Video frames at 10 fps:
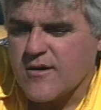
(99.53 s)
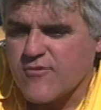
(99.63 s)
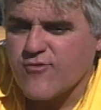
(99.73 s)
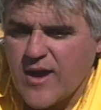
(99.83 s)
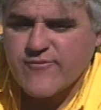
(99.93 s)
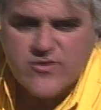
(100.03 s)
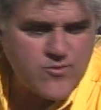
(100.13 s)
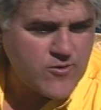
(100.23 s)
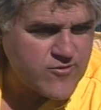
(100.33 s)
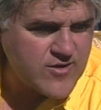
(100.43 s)
know, driving is
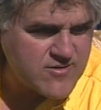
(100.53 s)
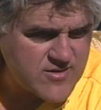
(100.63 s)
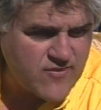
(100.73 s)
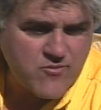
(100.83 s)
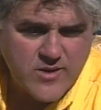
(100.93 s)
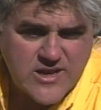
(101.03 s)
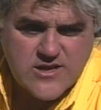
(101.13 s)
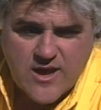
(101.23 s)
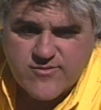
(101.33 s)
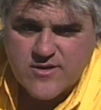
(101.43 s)
one of those things that everybody
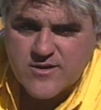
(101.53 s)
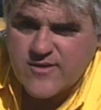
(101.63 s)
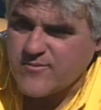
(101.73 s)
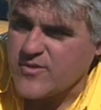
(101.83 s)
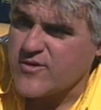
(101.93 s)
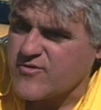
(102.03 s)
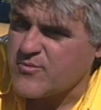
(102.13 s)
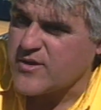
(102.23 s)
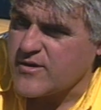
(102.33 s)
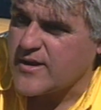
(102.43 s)
does it. Everybody thinks
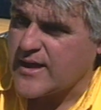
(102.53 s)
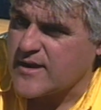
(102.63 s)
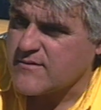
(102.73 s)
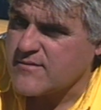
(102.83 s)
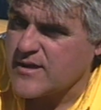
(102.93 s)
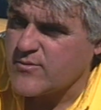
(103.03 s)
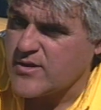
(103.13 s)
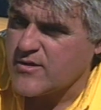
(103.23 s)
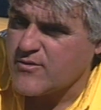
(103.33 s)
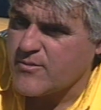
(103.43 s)
they're pretty good at it. It's like
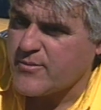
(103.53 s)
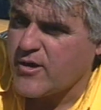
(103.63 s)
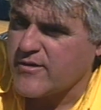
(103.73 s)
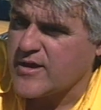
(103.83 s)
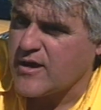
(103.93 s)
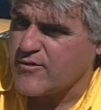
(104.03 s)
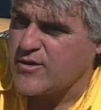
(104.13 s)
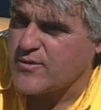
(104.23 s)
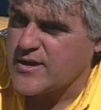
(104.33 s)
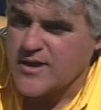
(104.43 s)
when you go to a bar and
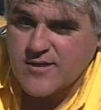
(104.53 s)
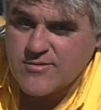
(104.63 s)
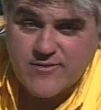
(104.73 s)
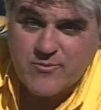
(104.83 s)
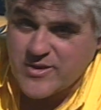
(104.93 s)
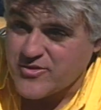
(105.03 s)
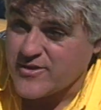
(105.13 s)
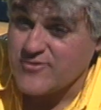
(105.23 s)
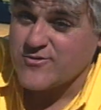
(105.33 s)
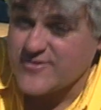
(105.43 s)
karaoke night, everybody
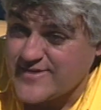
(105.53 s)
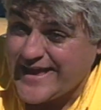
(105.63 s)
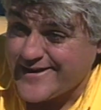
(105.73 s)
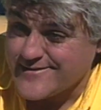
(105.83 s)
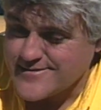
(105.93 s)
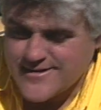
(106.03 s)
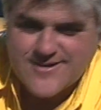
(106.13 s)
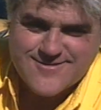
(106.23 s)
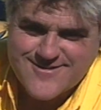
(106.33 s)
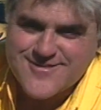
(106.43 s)
thinks they're a singer.
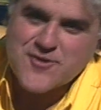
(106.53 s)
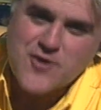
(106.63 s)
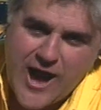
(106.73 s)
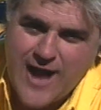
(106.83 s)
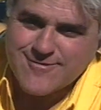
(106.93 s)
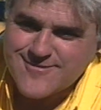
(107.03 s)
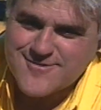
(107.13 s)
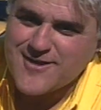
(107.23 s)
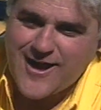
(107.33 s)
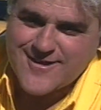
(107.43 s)
Uh, they're not.
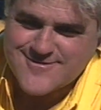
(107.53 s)
They're not.